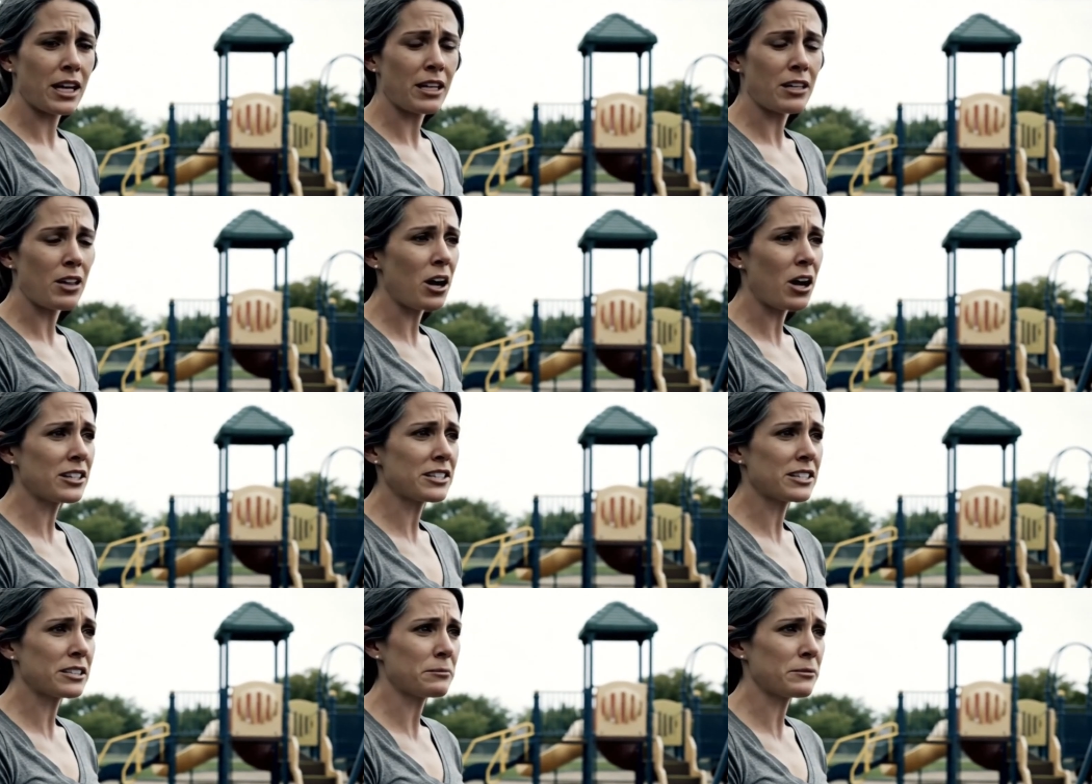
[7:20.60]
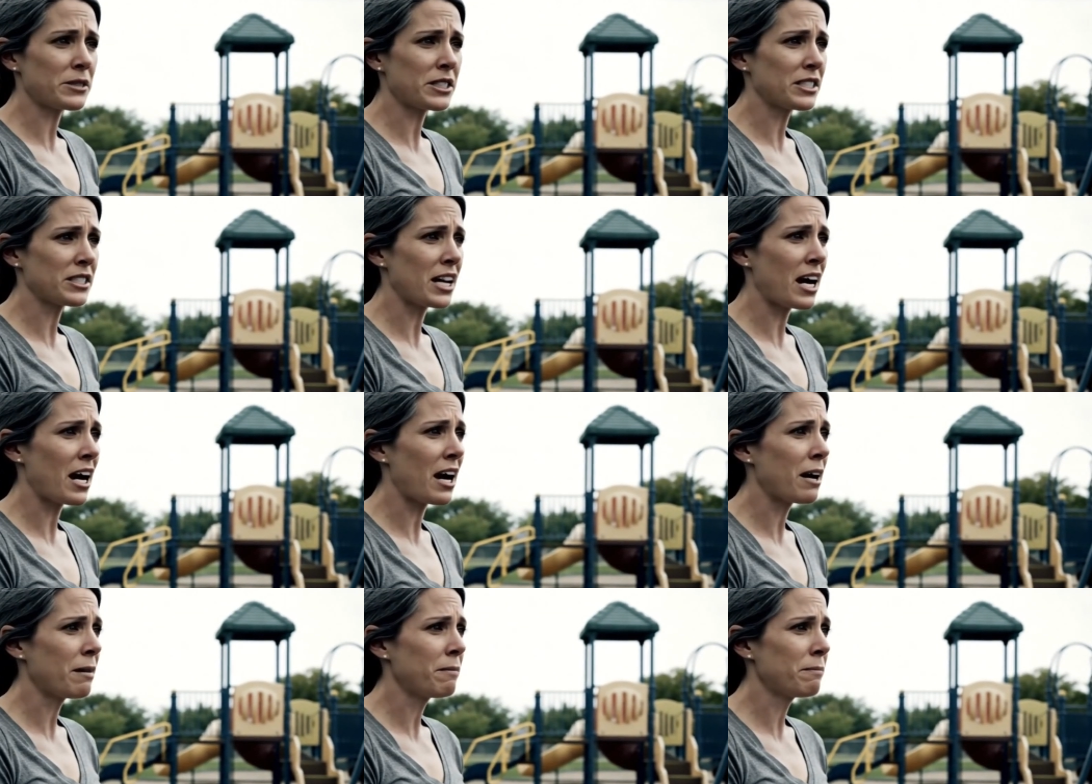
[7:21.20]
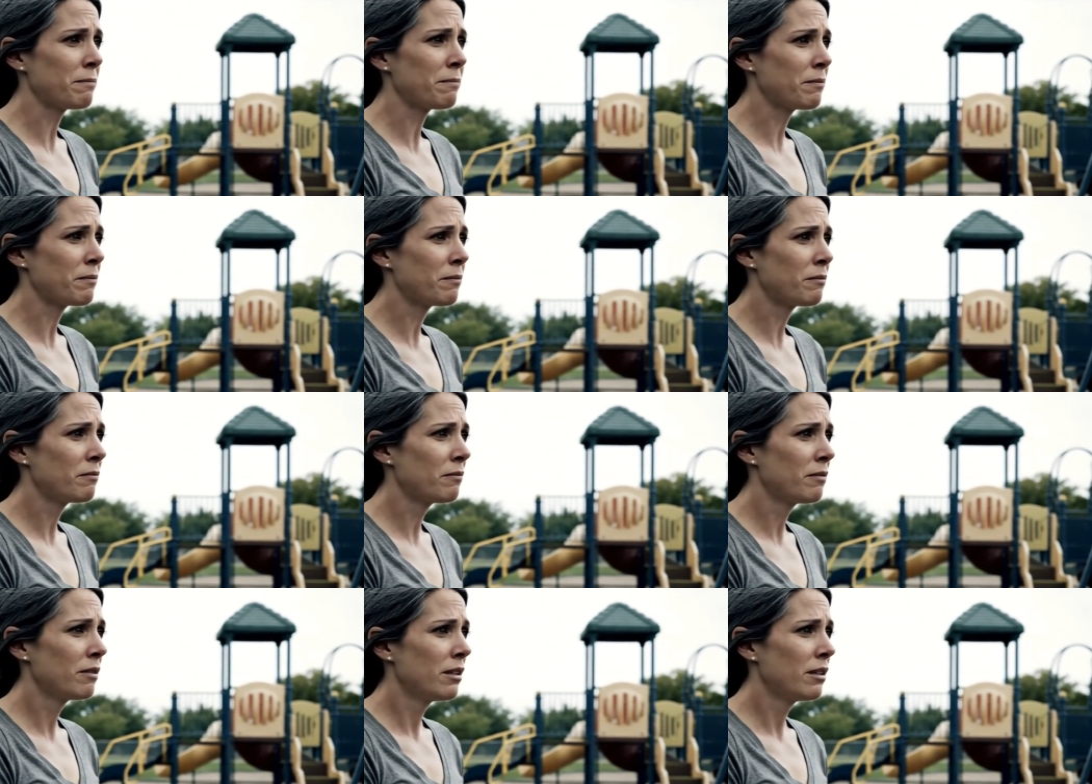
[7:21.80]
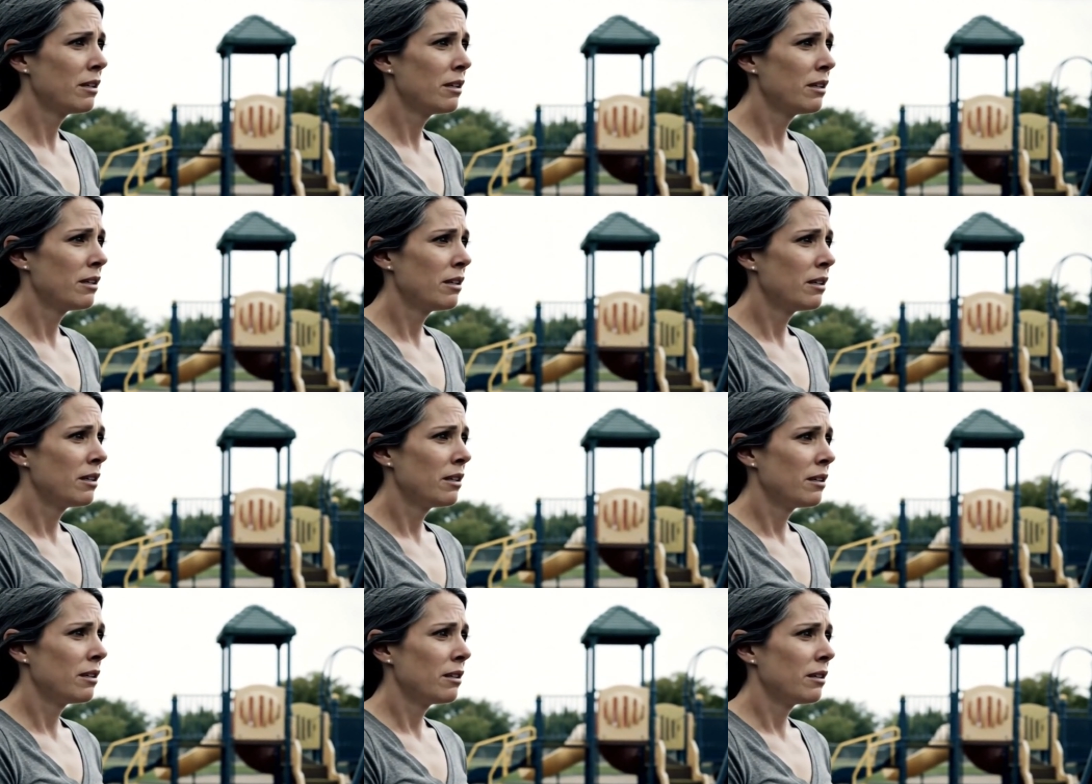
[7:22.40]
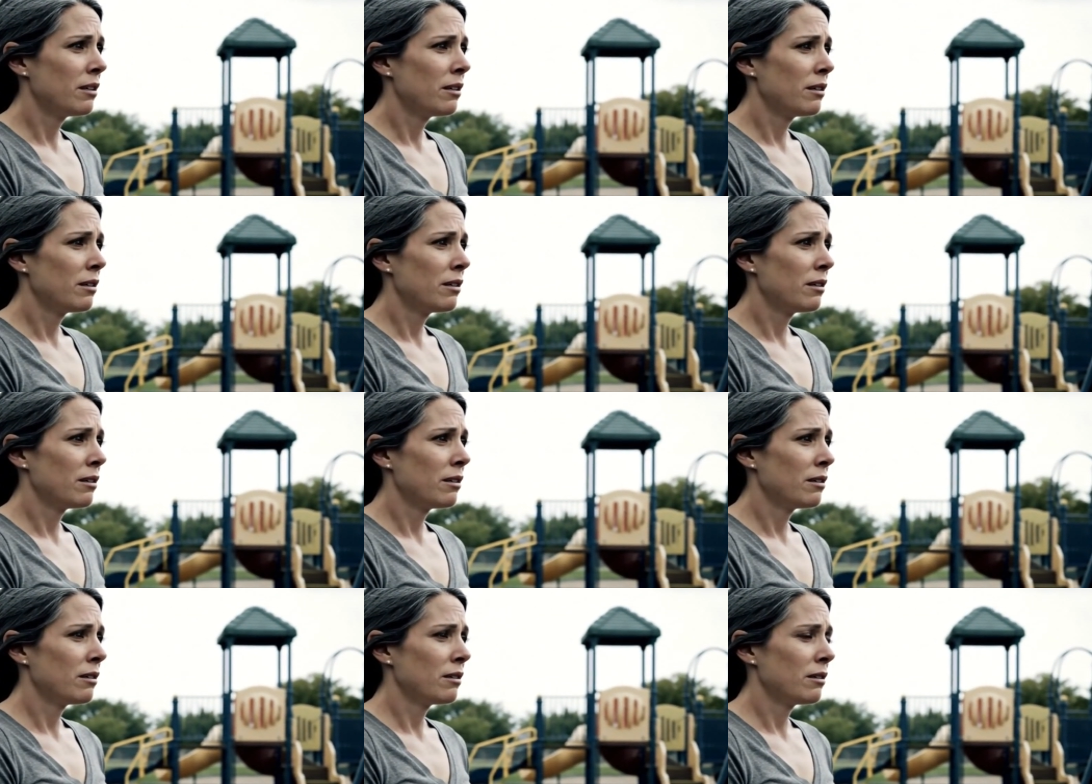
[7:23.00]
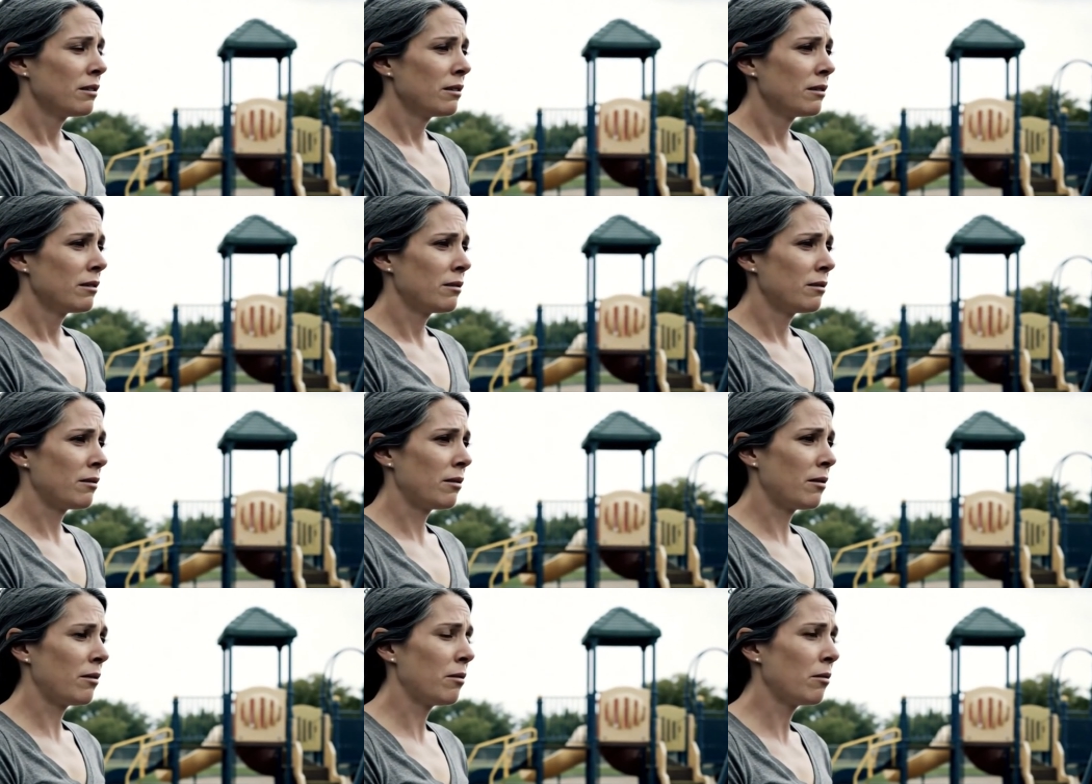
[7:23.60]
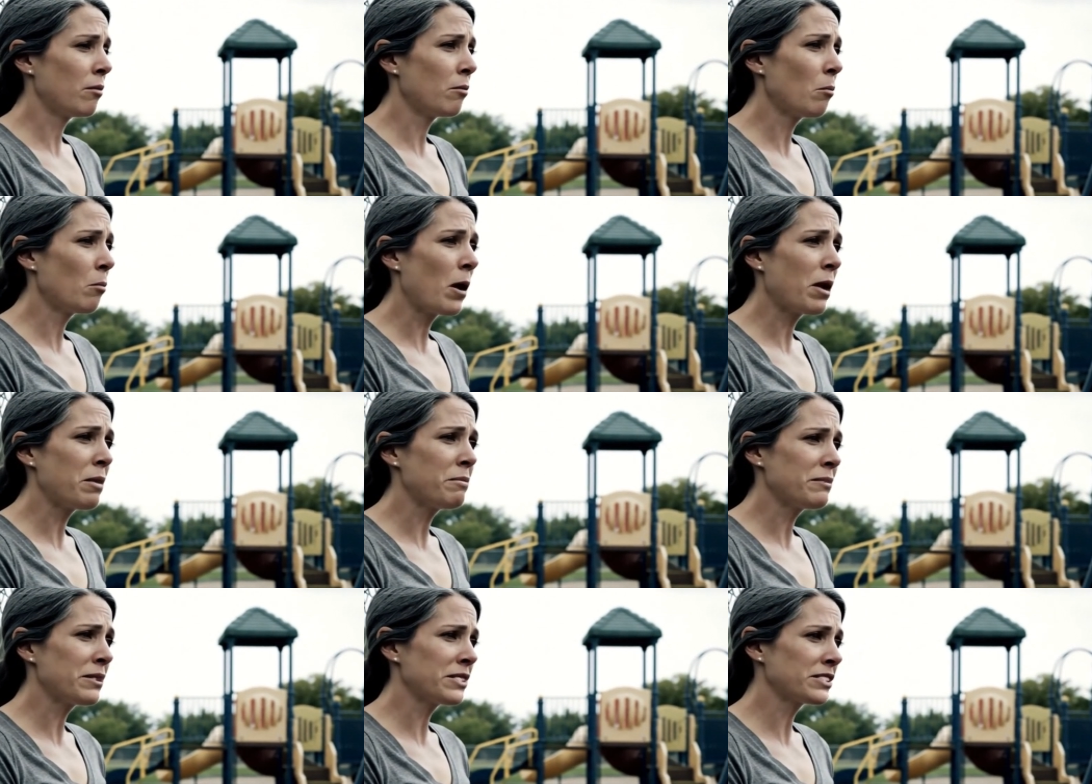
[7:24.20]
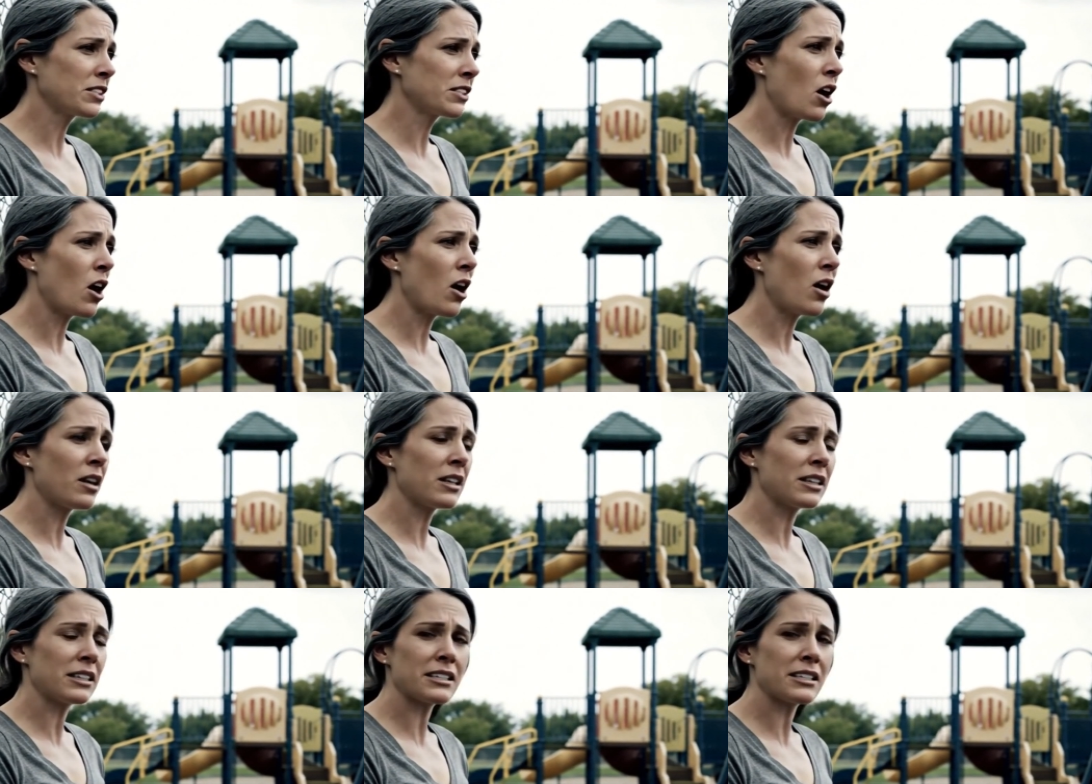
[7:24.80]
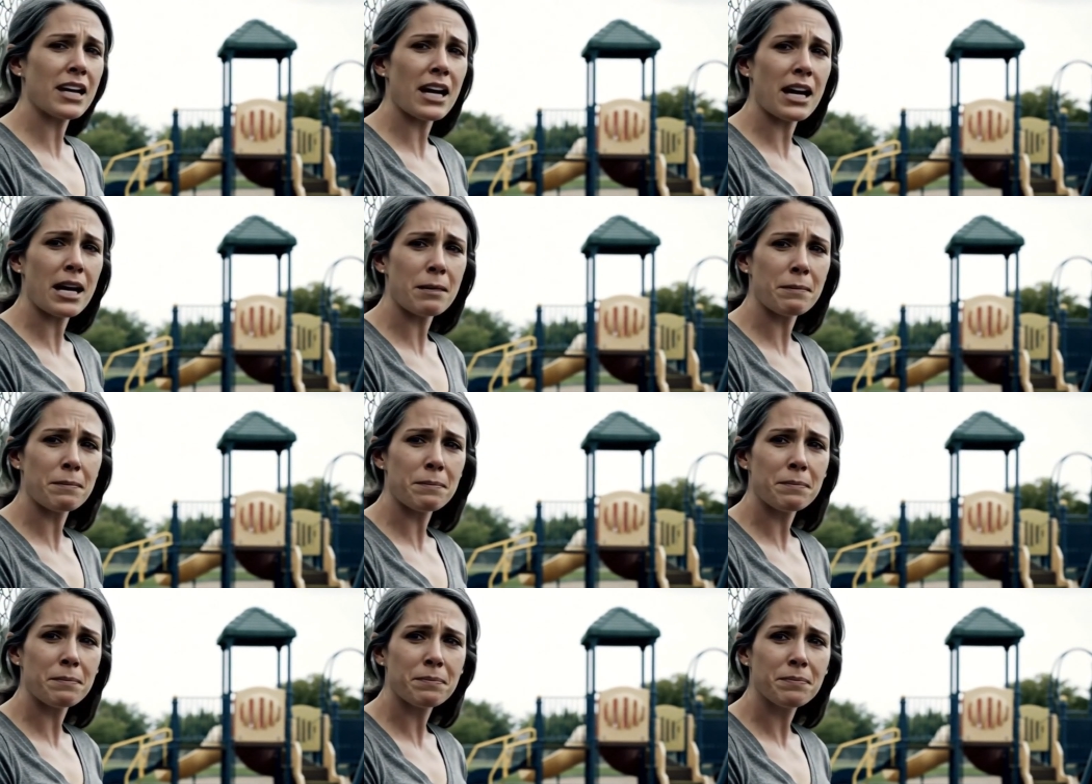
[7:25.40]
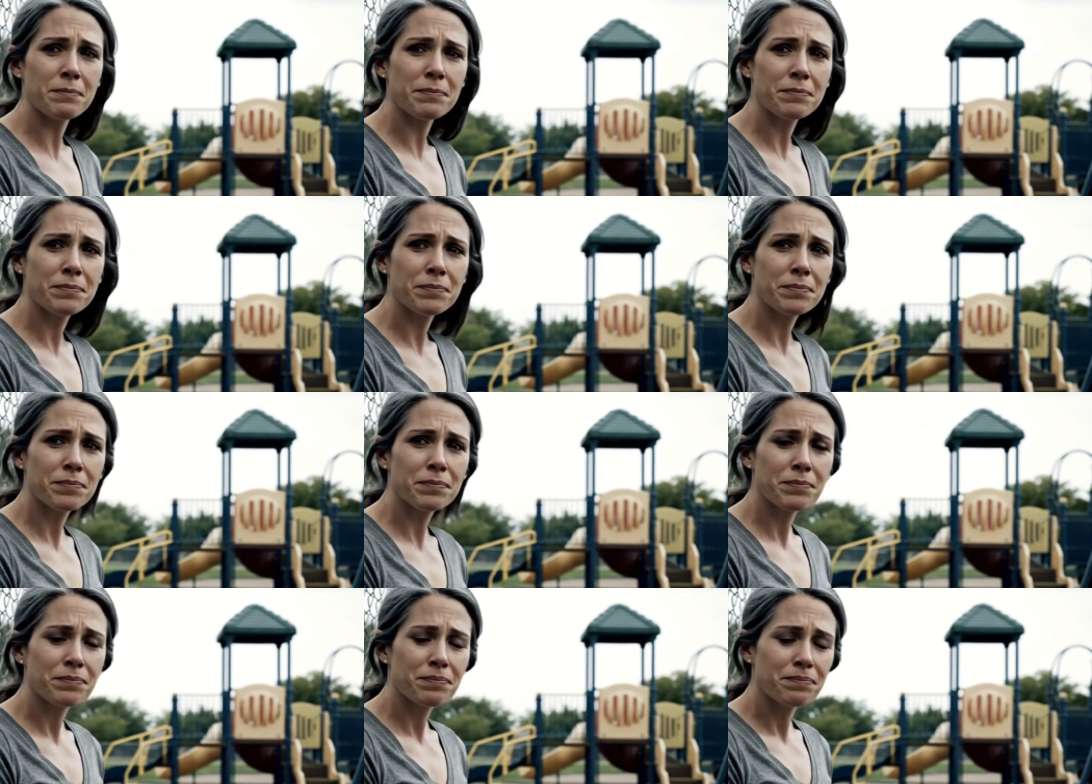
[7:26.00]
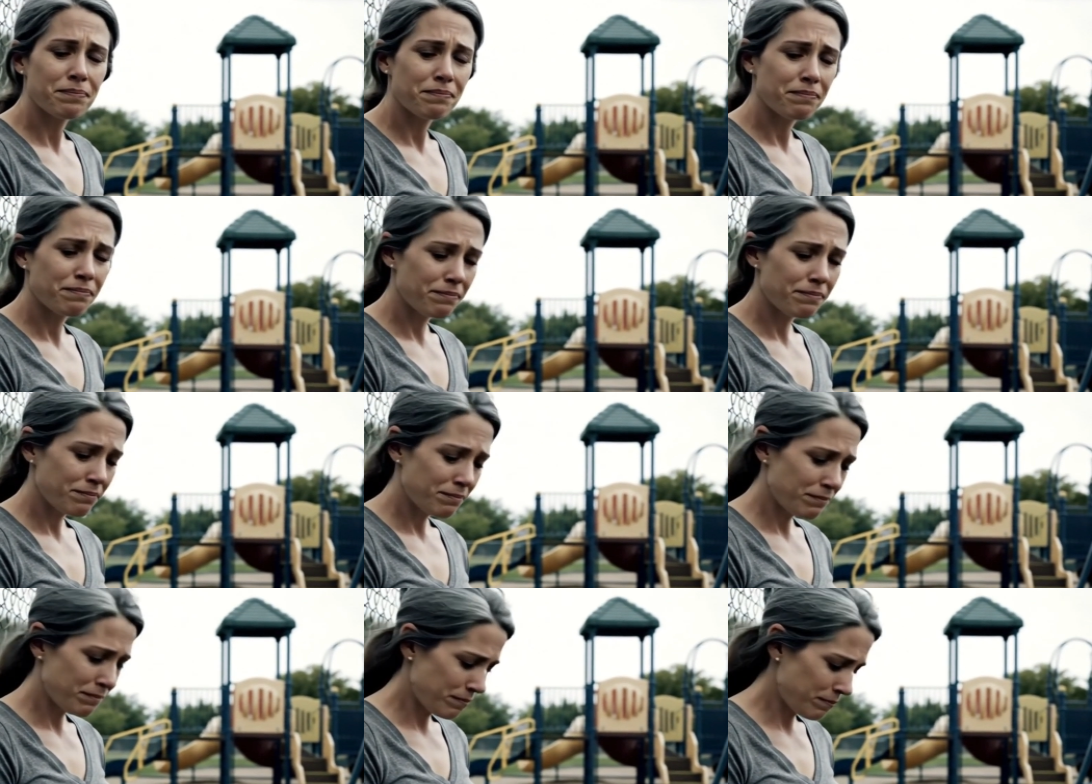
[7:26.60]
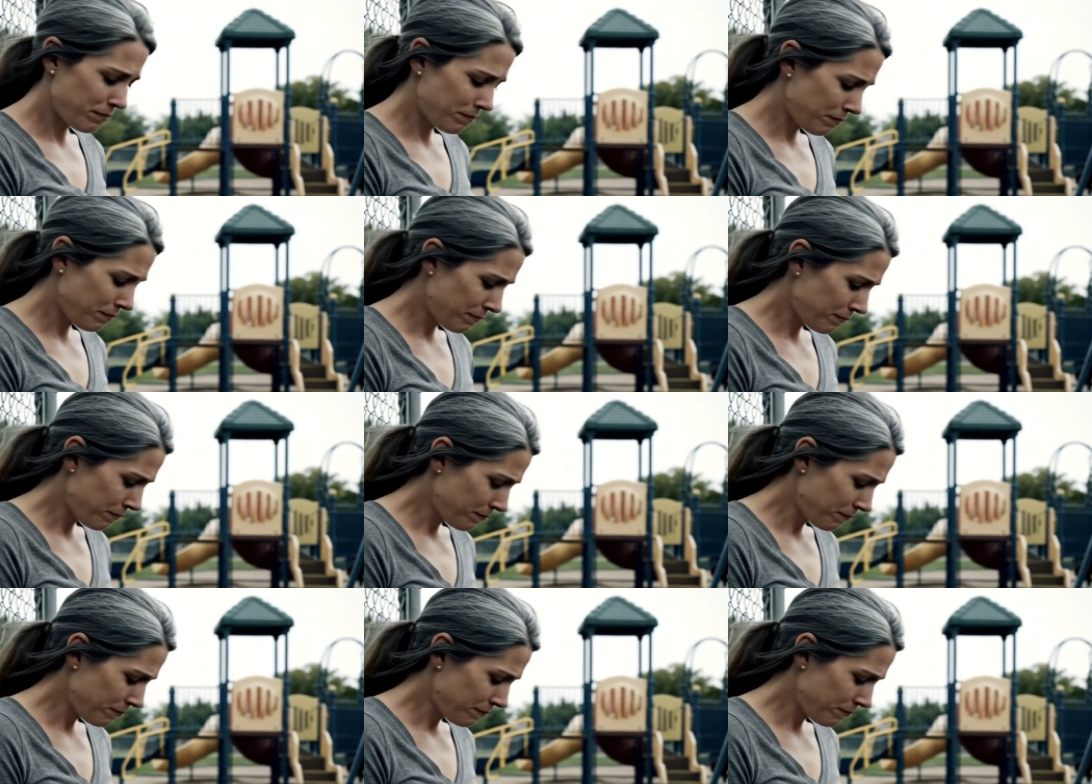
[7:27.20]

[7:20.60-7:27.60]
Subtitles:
honeymoon trying to enjoy myself. Ethan was wonderful. He planned the whole trip from the private beach villa to the candlelit